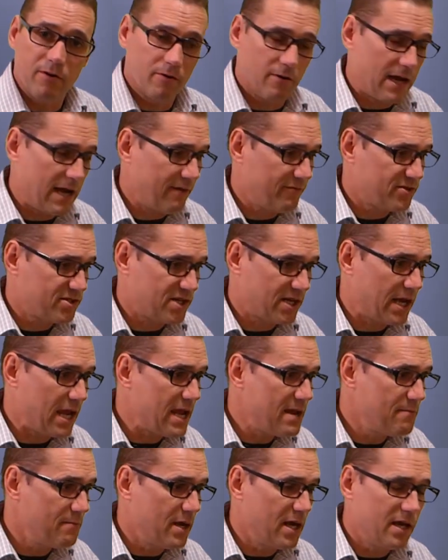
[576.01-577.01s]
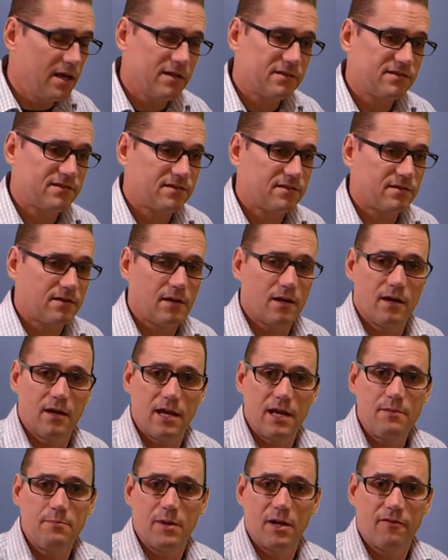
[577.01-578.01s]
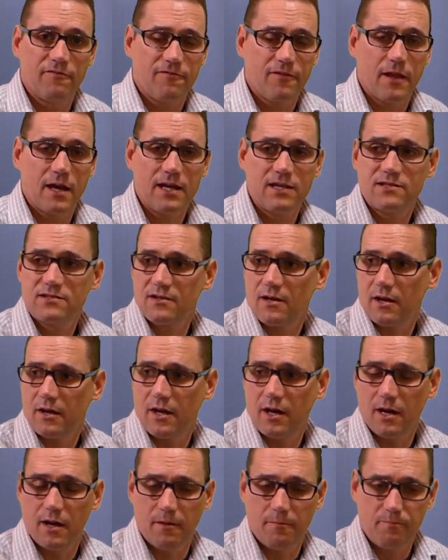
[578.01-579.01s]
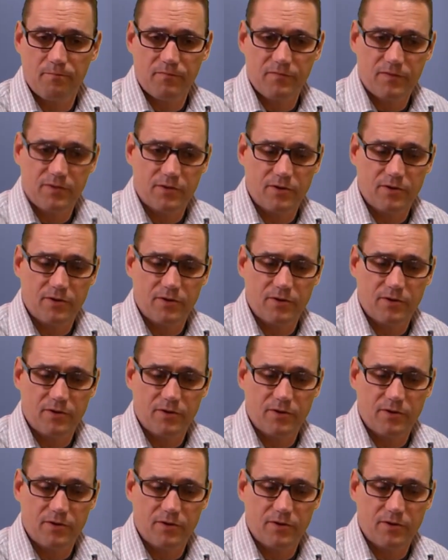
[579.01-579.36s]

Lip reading: We were averaging 8 minutes, 8-minute flights on a